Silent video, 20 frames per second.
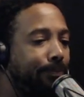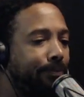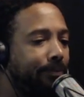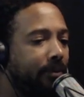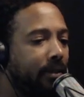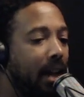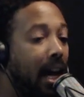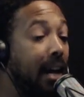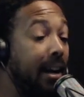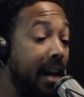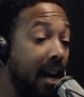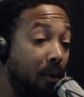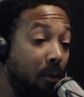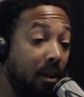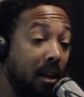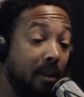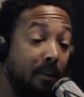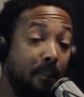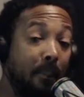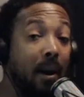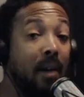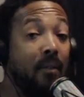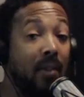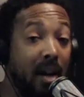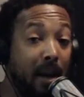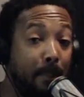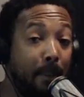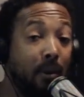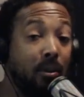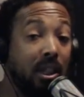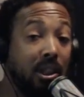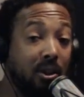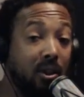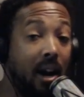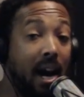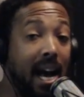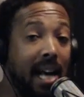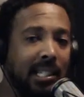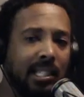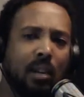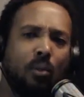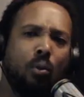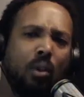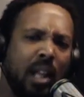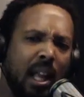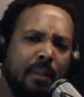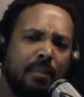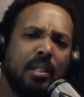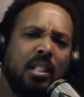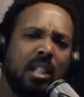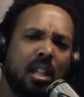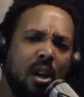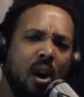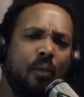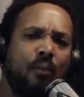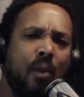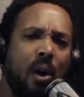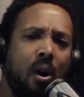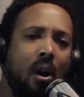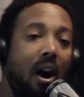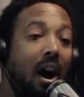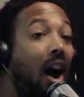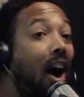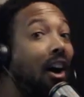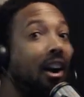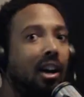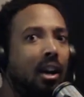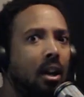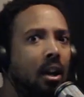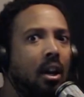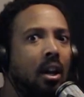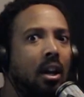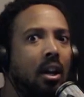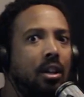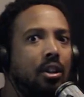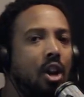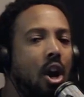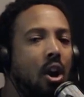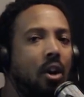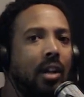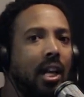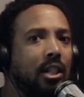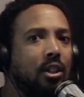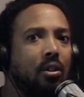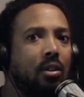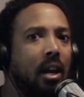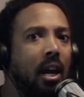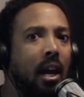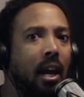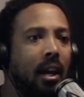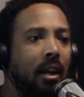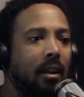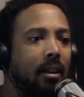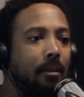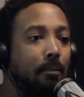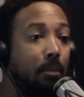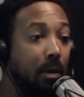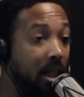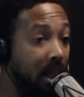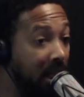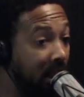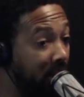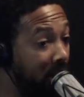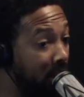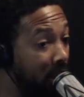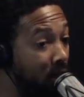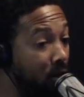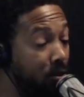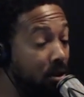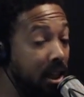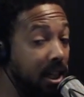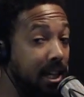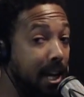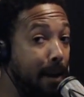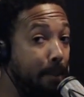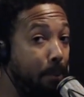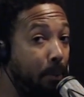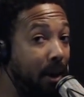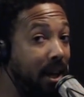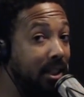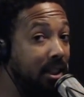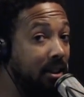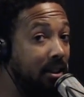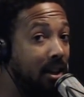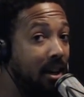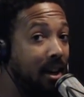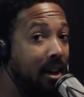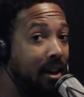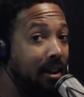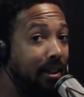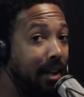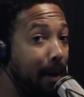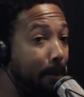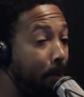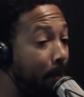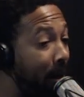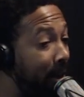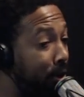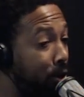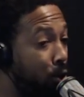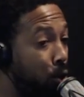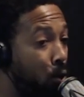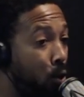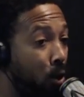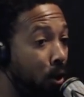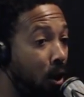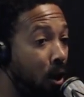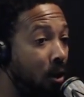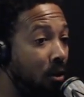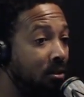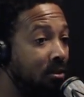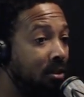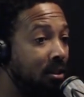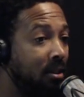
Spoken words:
And then when the motherfucking police start asking, well, let me see your phone. No, that's okay. But he still did that press tour though.